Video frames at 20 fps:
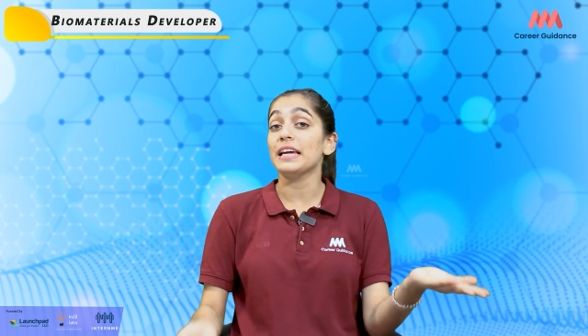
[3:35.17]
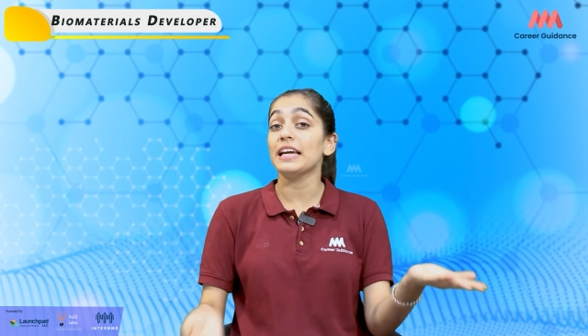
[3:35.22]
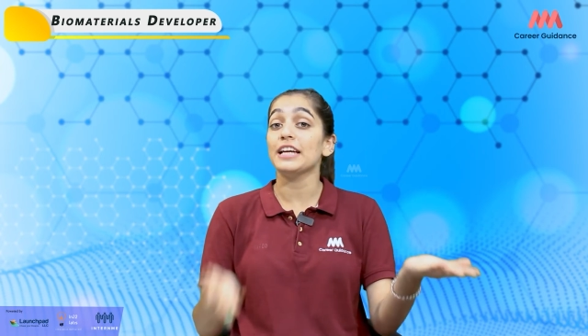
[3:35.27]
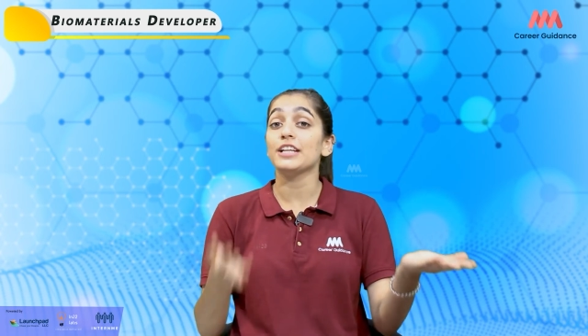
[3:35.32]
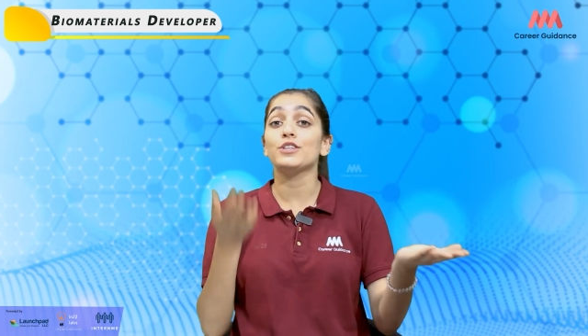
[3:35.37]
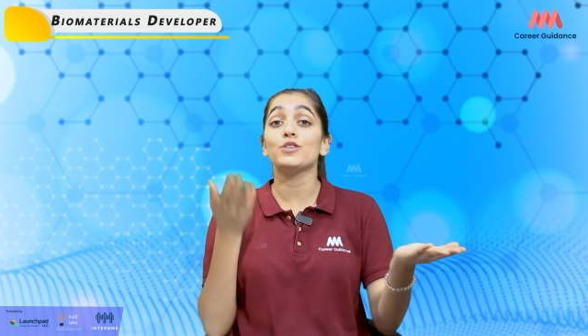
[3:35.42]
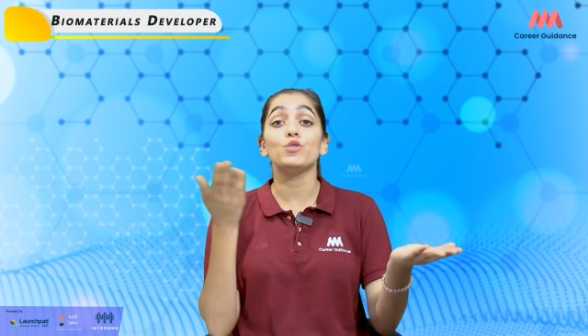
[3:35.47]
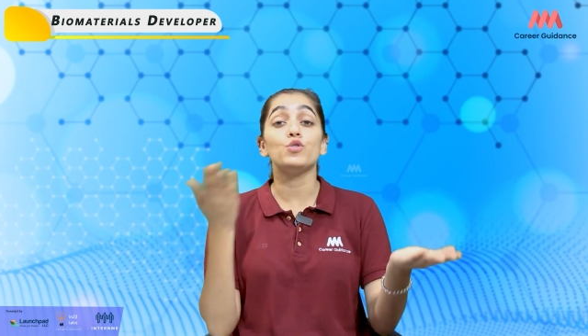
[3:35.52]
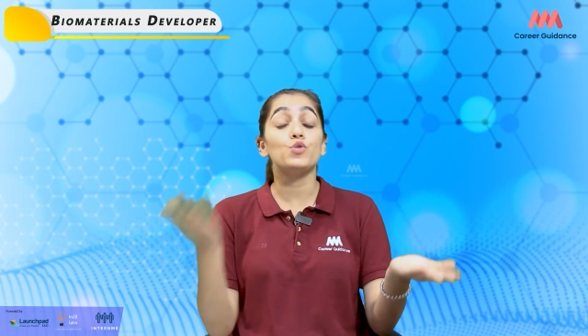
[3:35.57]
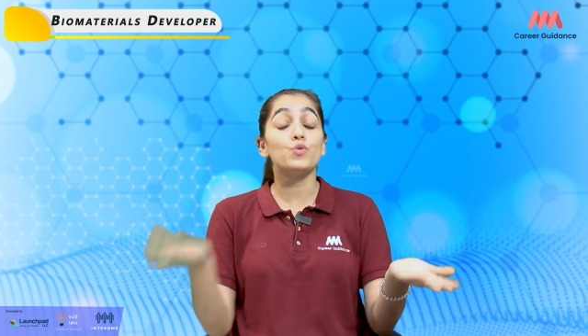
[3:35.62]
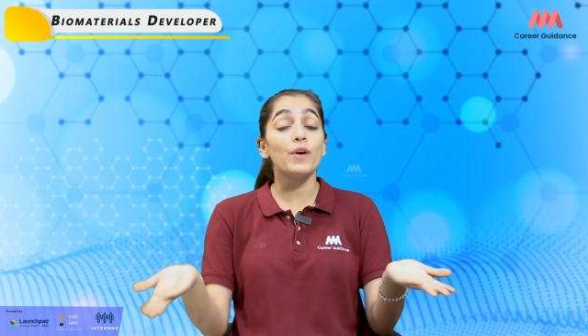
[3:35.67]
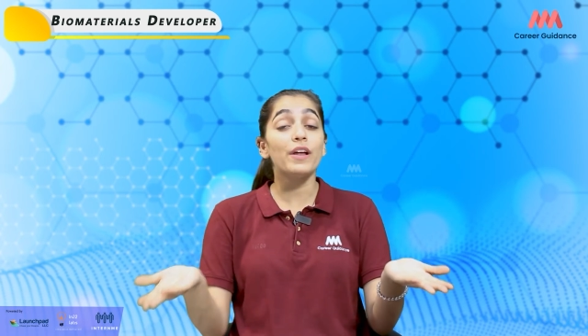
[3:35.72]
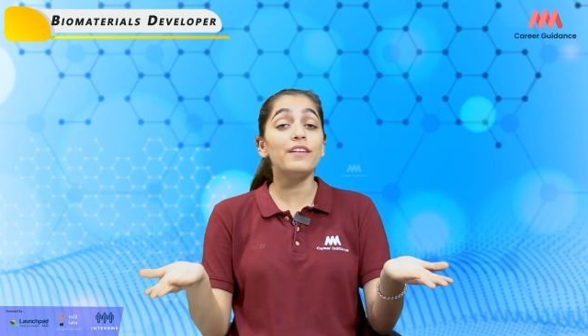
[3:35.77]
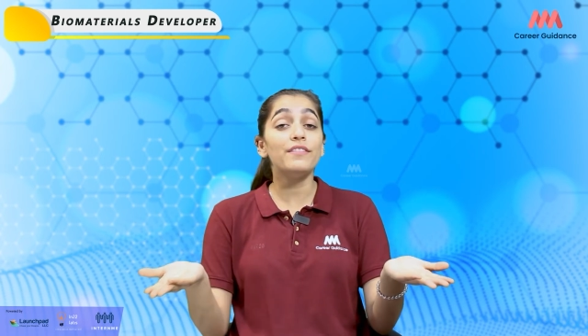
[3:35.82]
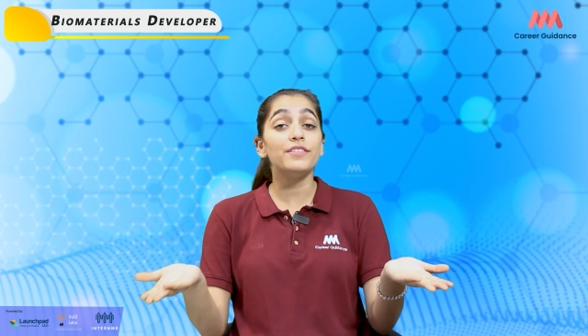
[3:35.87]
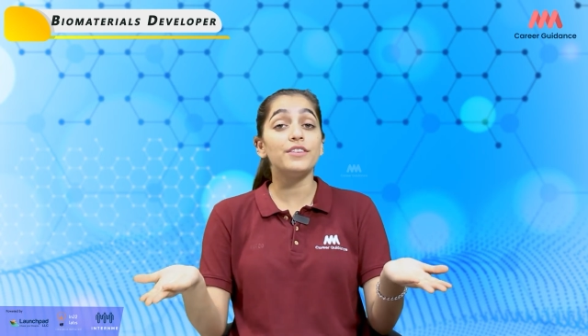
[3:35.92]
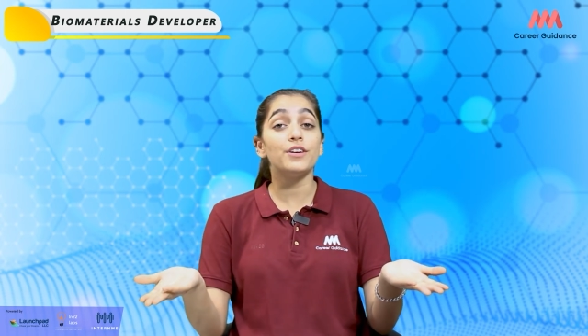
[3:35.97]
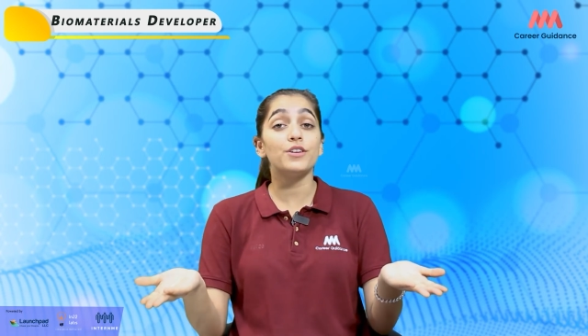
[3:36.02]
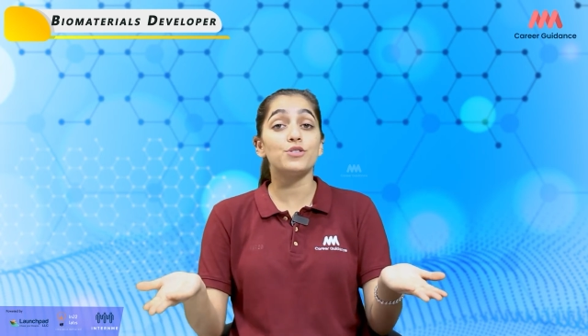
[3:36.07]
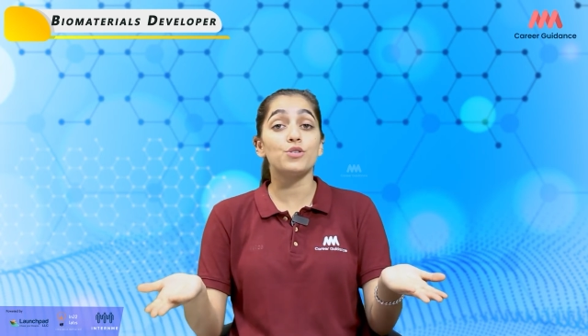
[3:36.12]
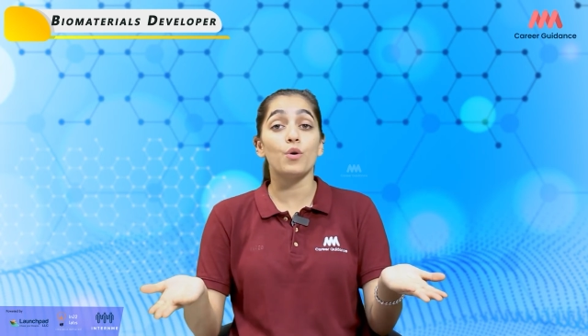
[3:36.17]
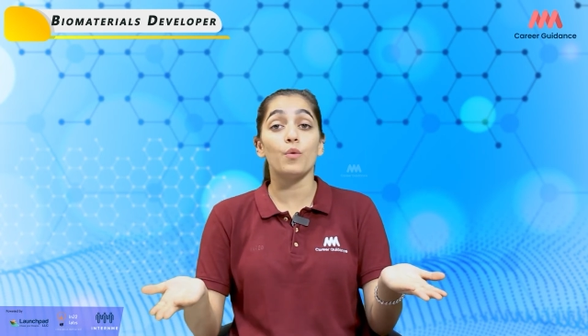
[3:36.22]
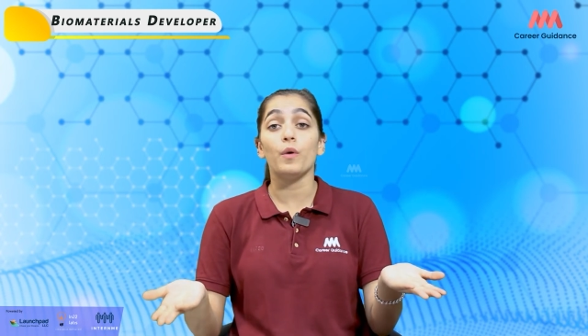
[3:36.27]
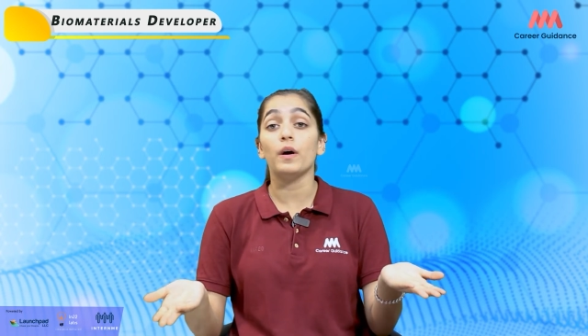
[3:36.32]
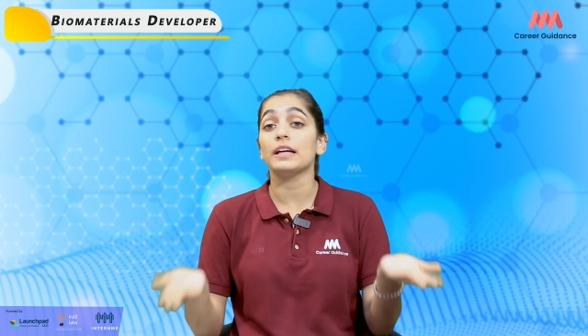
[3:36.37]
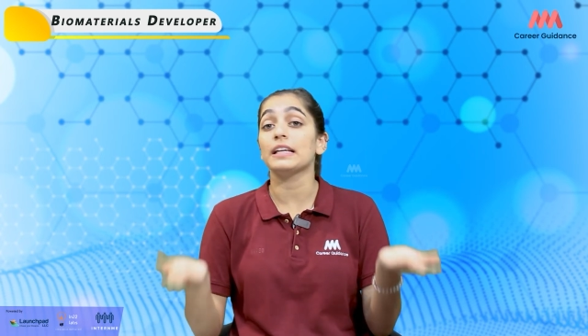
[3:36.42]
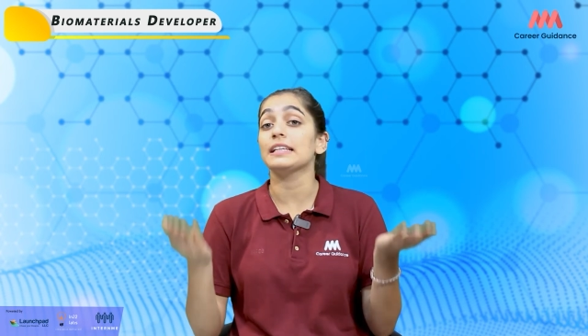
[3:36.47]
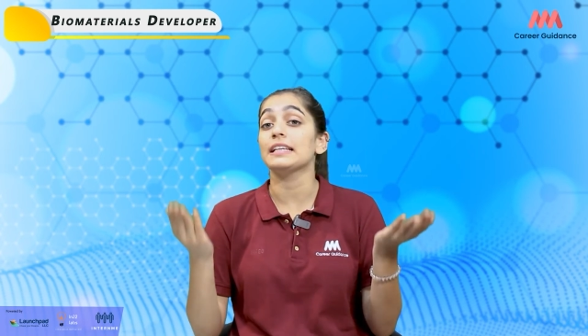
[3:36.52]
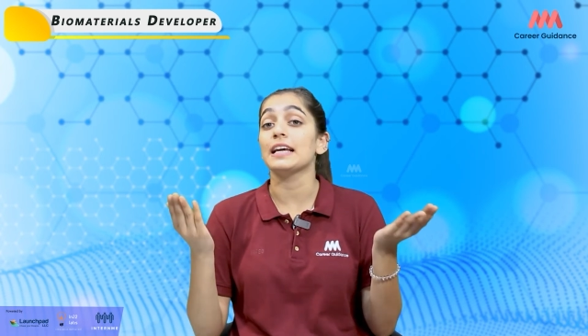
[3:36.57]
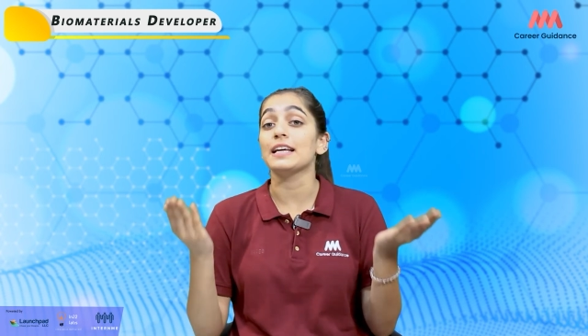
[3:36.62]
8 to 12 years of
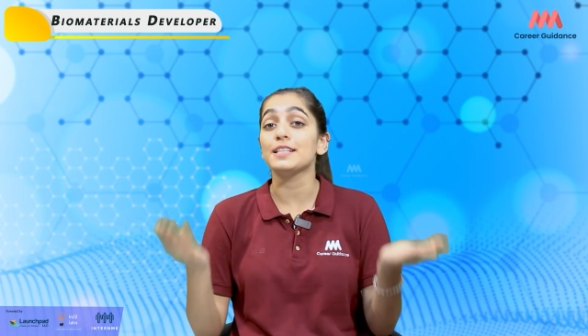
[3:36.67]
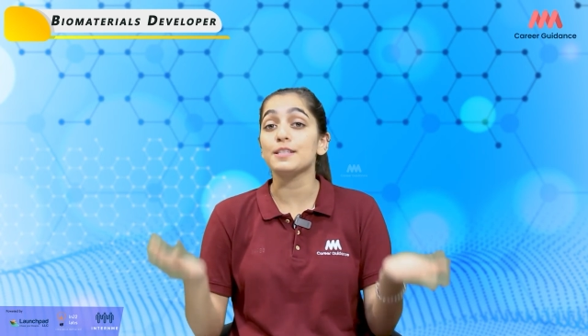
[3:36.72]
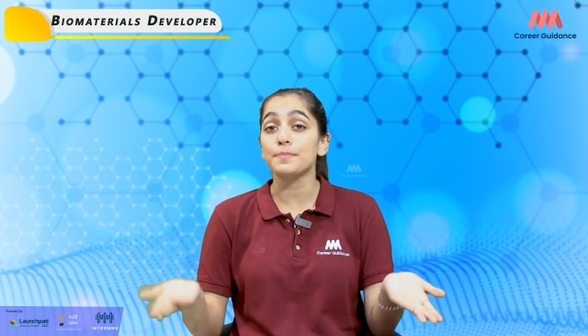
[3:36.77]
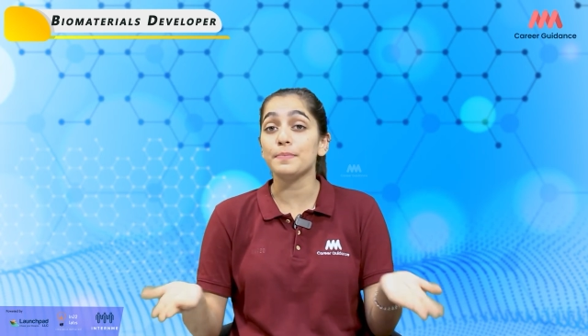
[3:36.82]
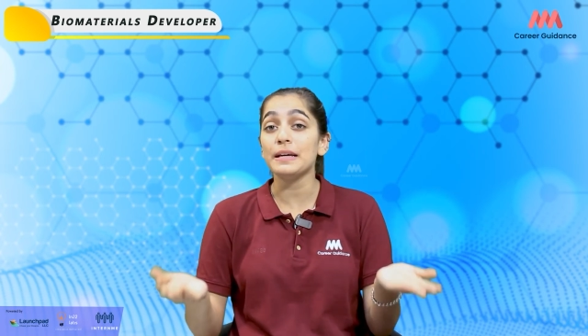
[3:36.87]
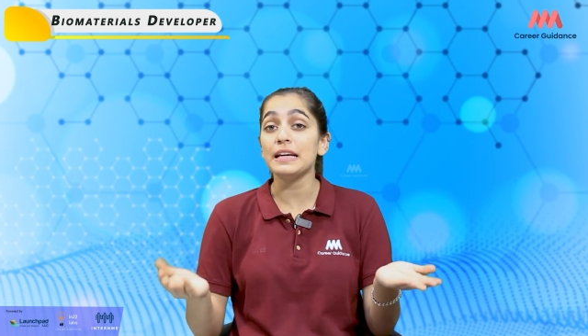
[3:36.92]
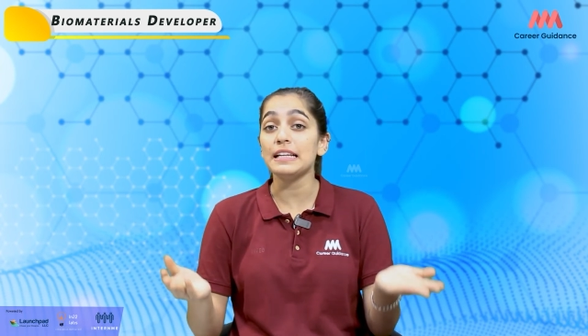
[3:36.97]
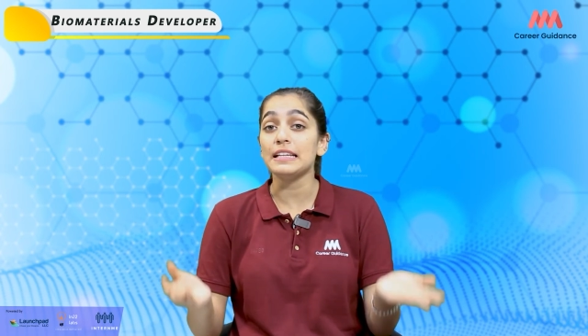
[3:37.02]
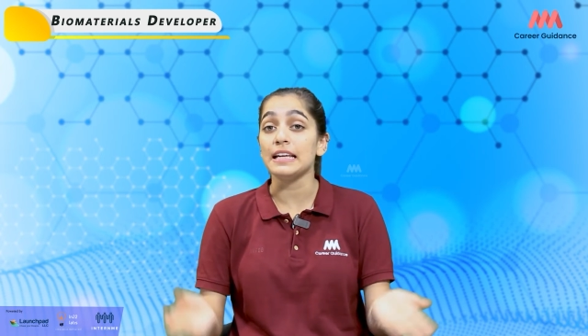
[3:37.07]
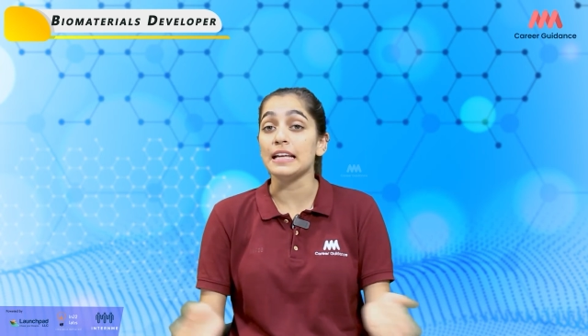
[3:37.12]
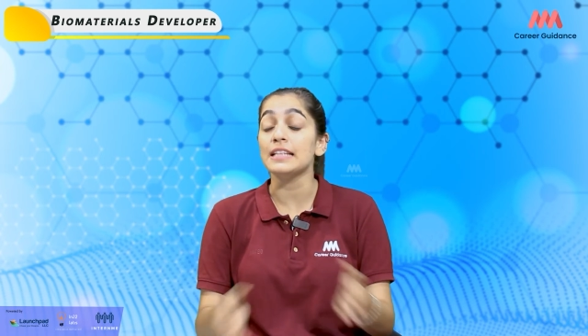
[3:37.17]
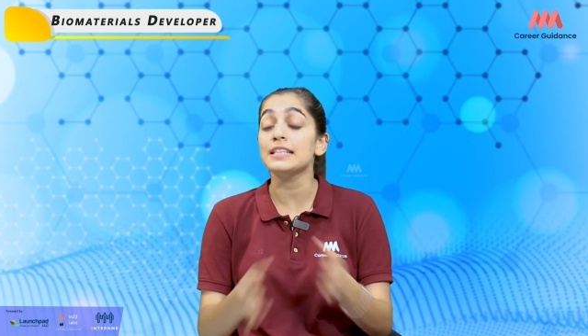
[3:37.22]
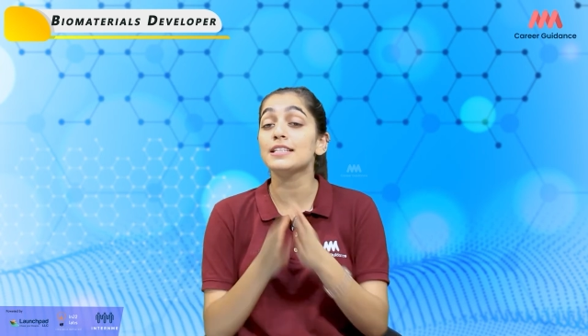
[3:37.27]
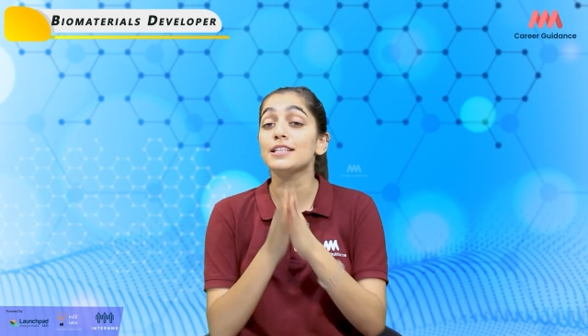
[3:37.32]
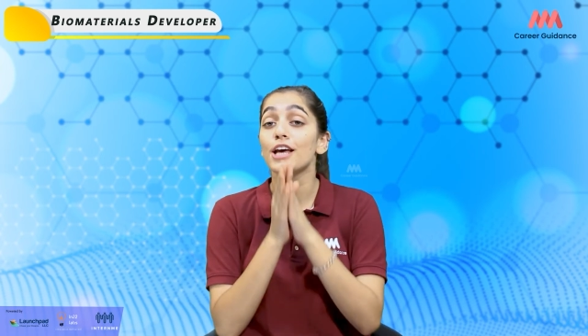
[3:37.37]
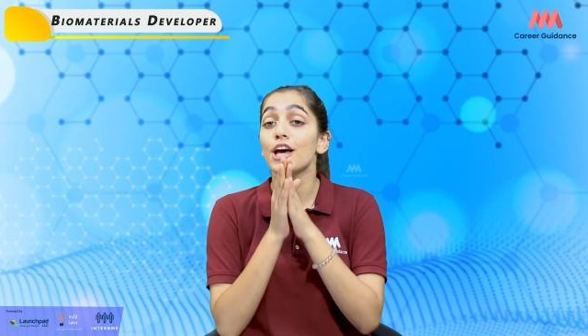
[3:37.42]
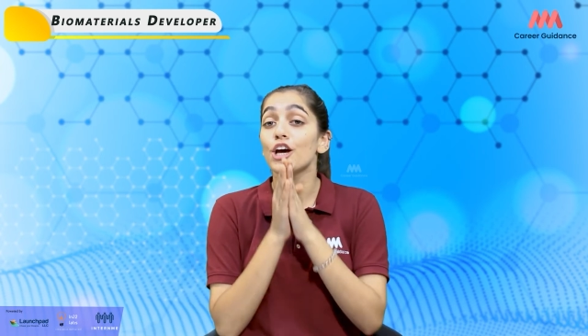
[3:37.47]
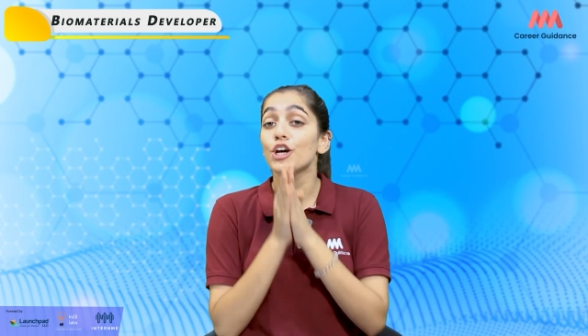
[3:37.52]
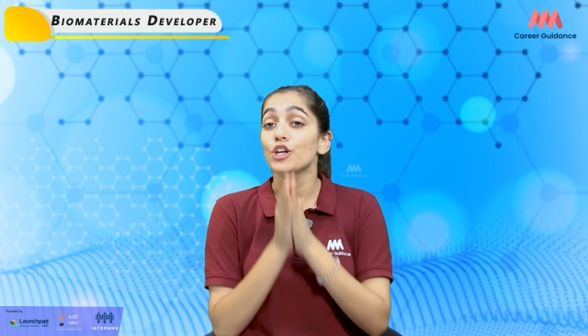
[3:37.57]
working experience,